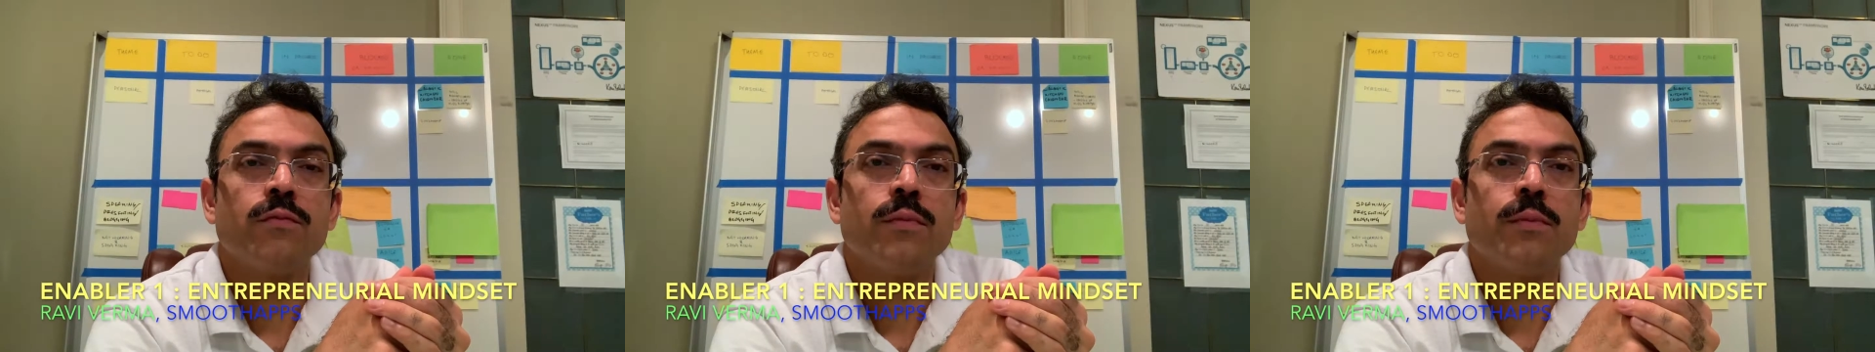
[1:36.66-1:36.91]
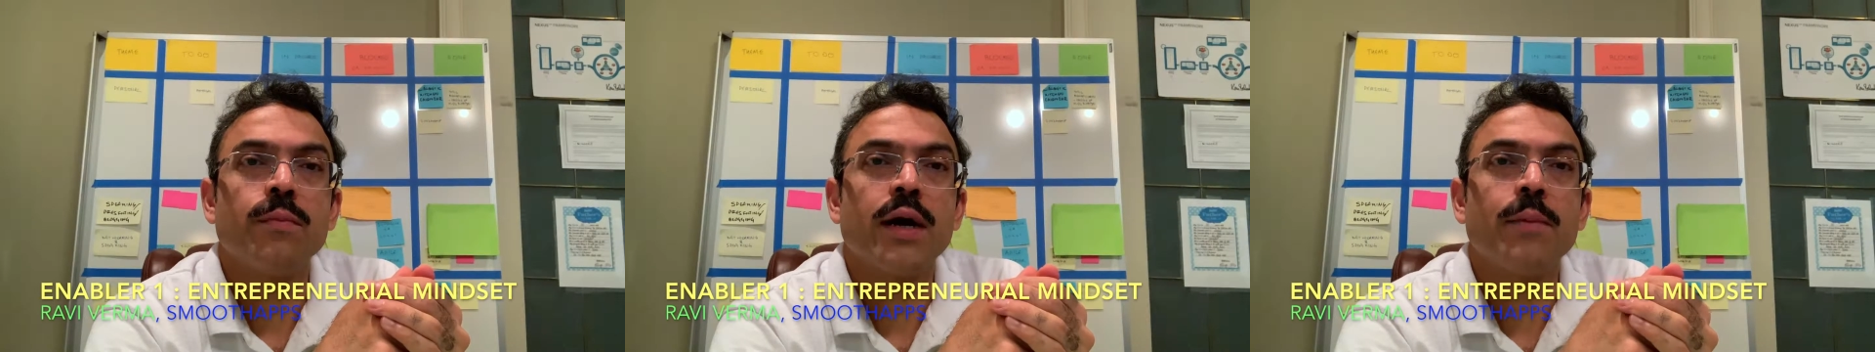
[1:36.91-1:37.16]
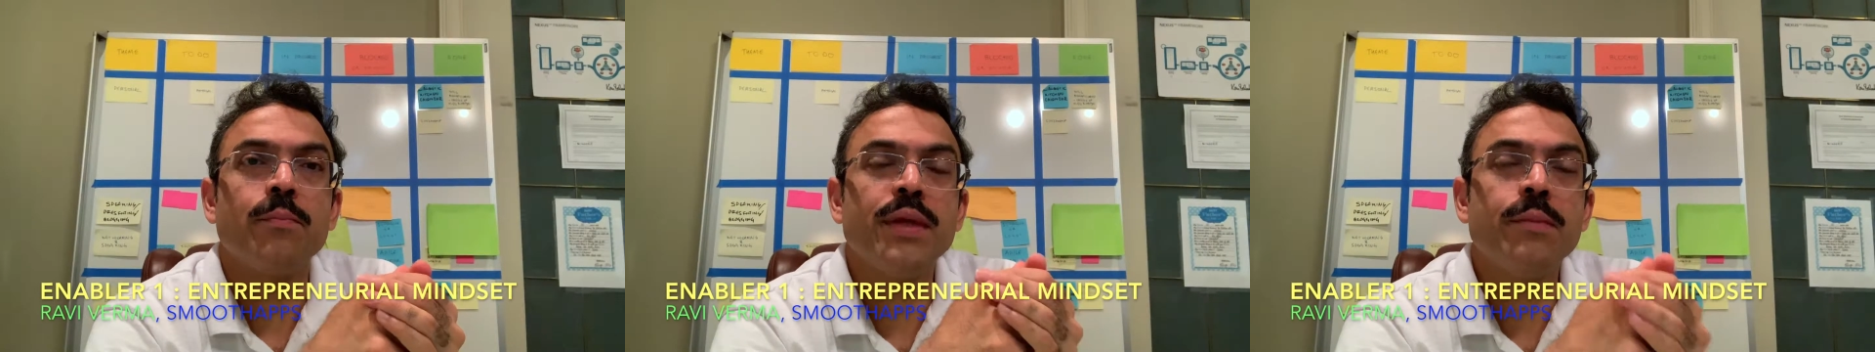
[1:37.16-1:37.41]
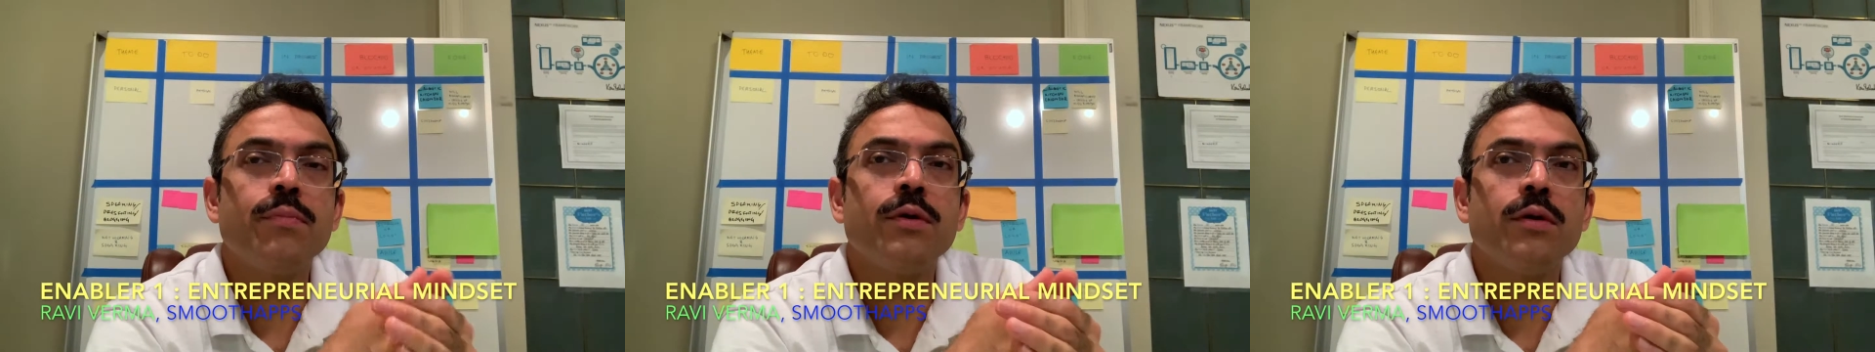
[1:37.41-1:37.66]
by
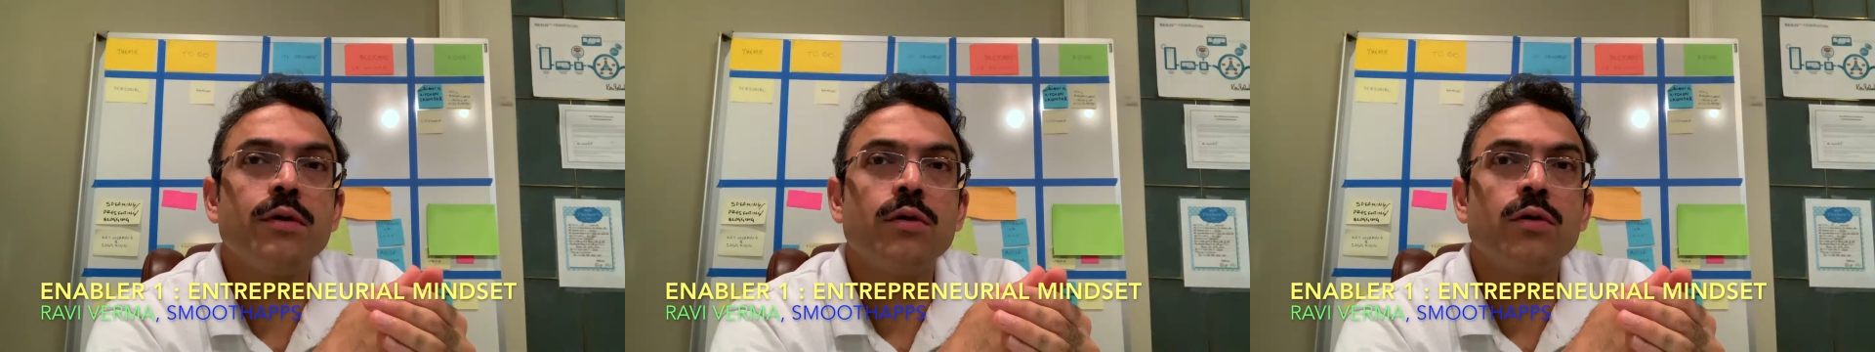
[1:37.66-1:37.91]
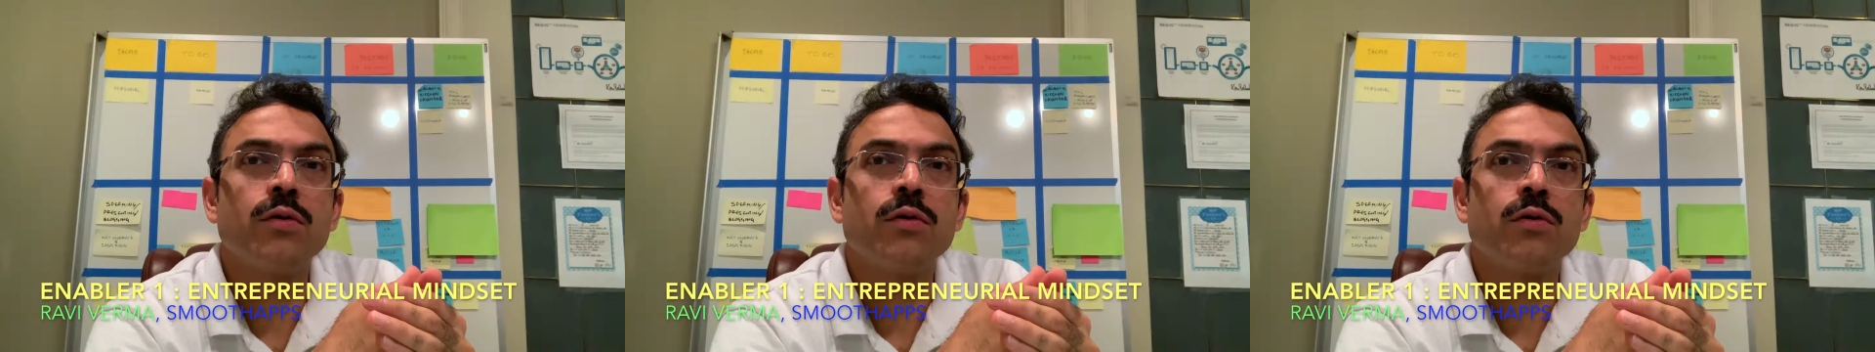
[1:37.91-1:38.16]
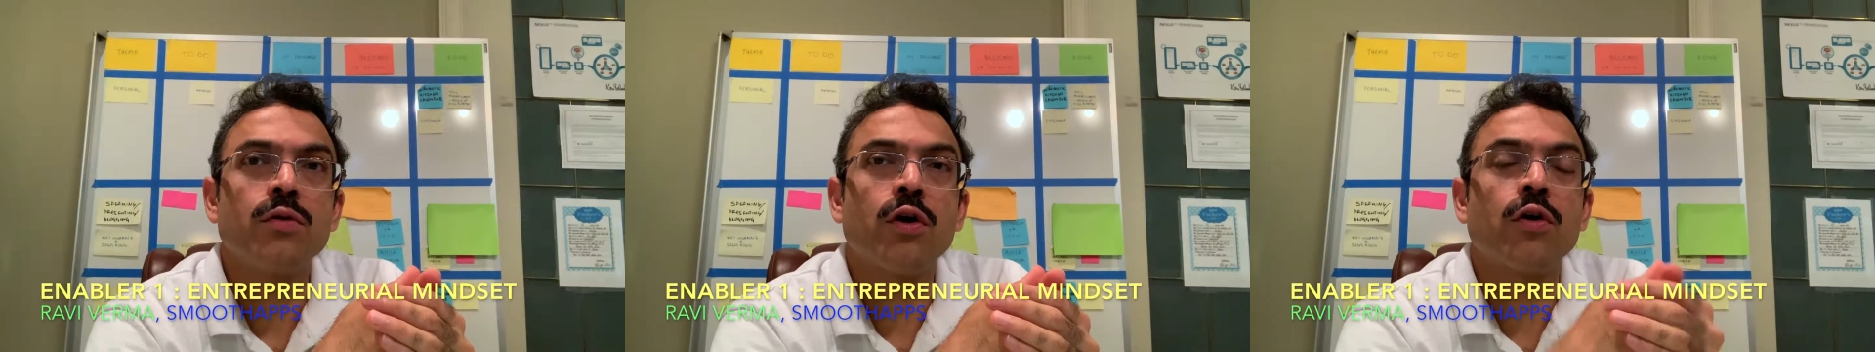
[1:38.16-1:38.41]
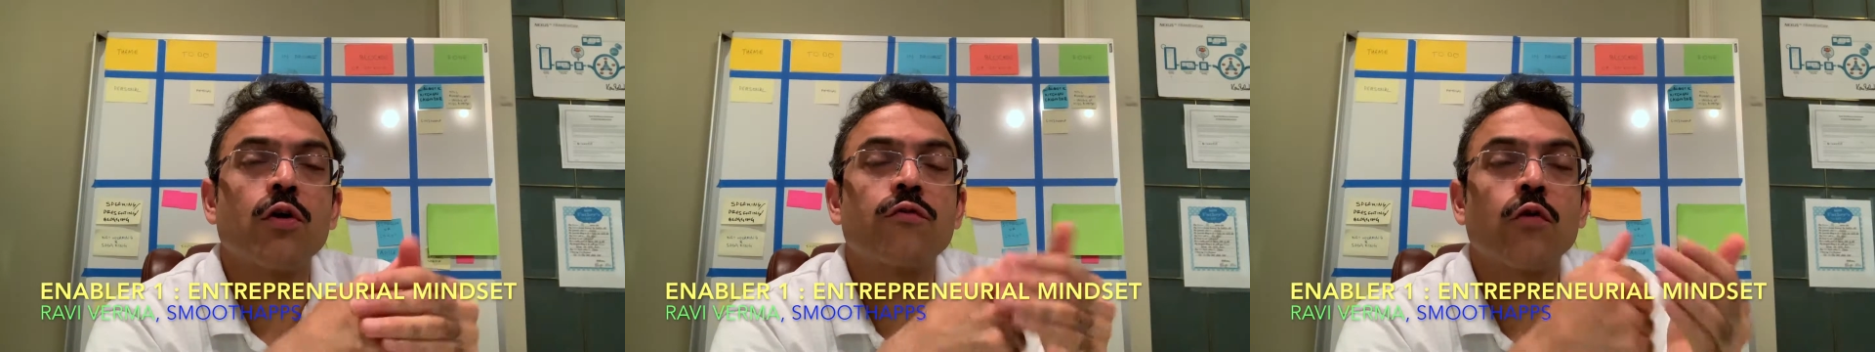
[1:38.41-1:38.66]
people
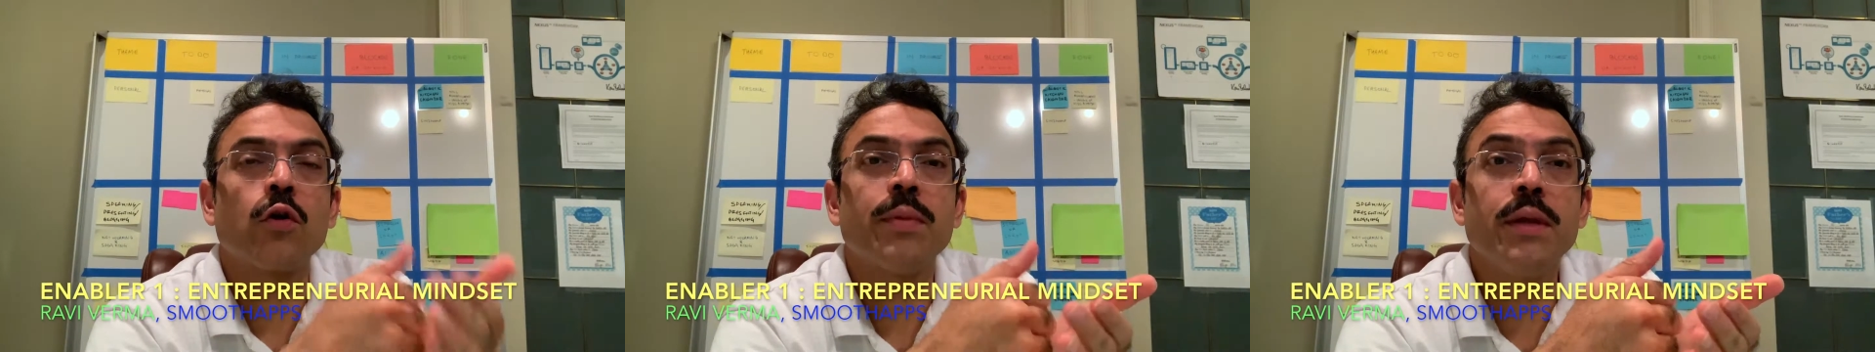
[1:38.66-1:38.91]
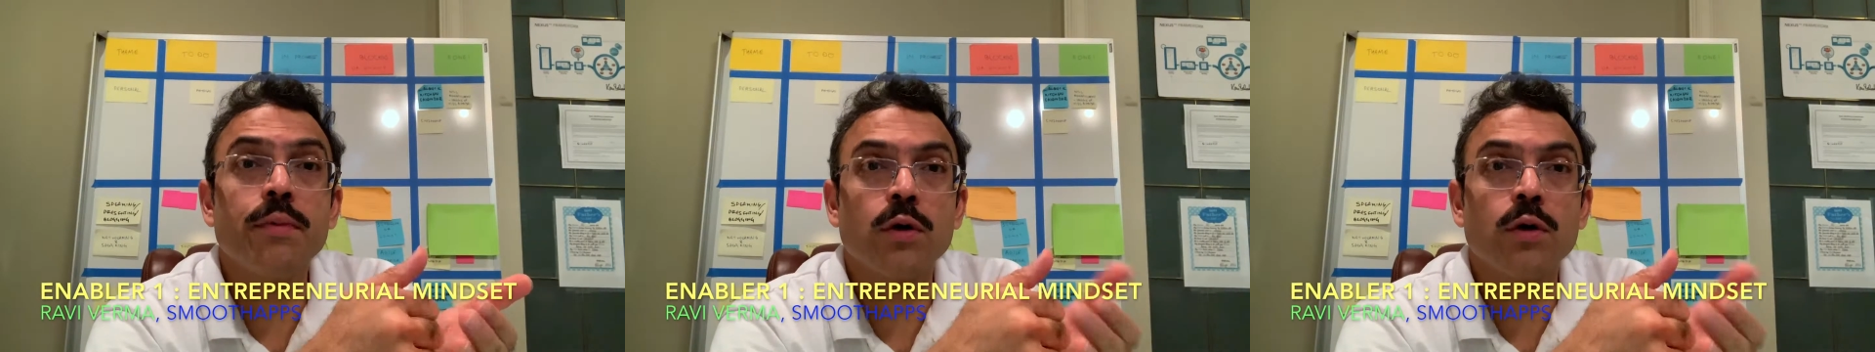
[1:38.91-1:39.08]
or for people